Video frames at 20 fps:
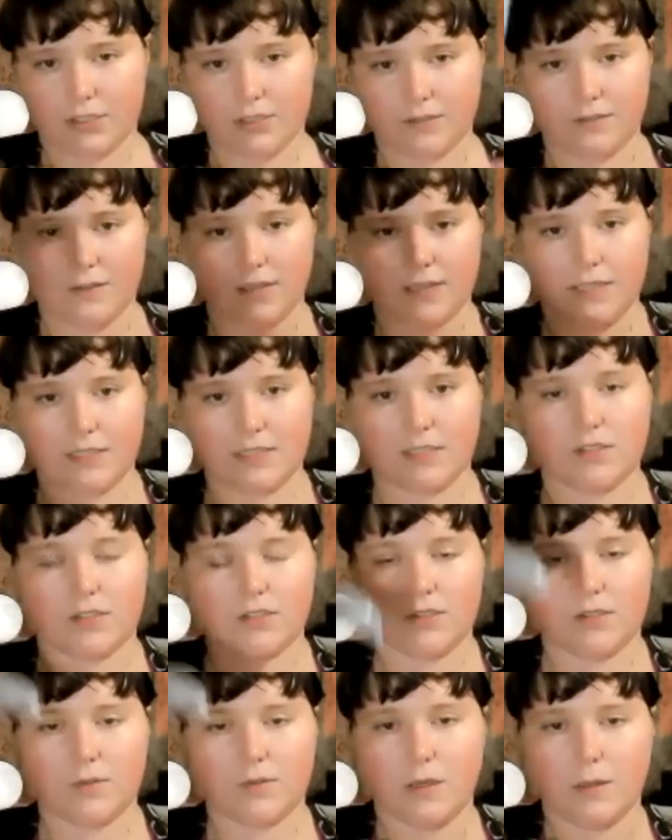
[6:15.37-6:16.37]
of this,
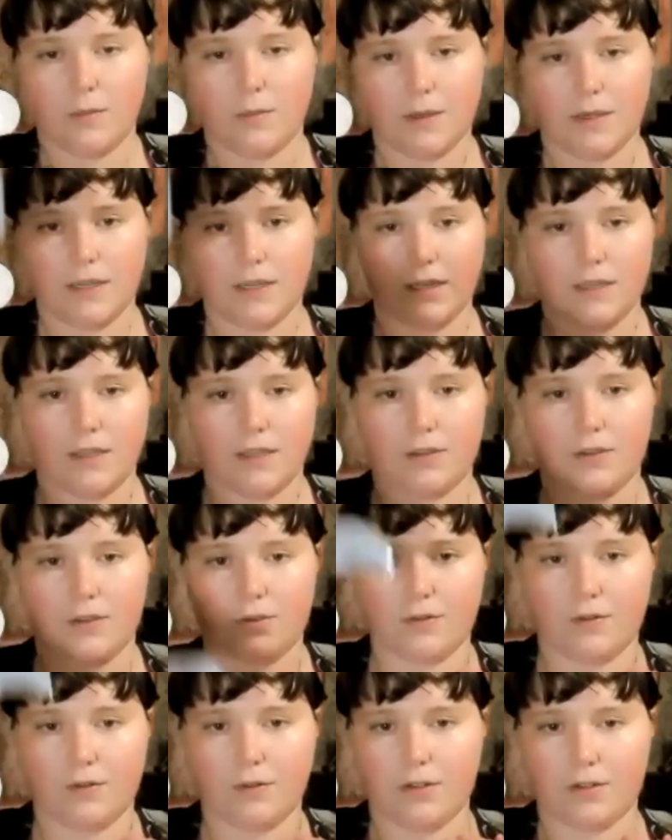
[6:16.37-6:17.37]
just sweeping it
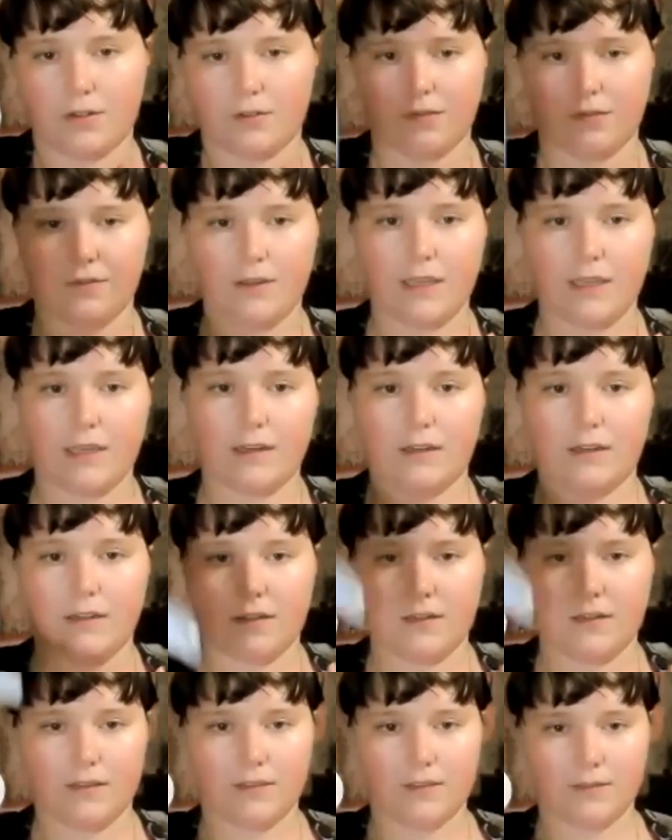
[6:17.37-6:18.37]
through your
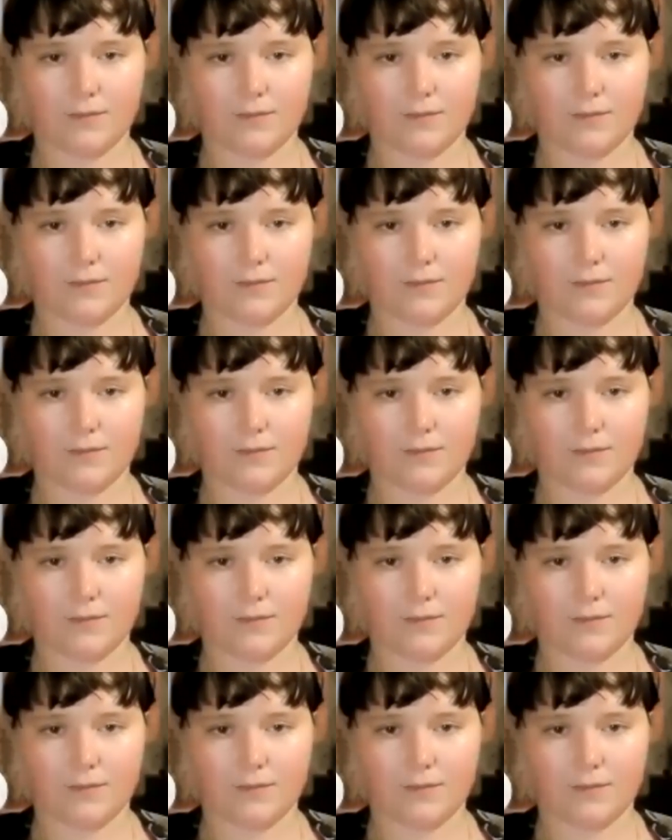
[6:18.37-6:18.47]
field.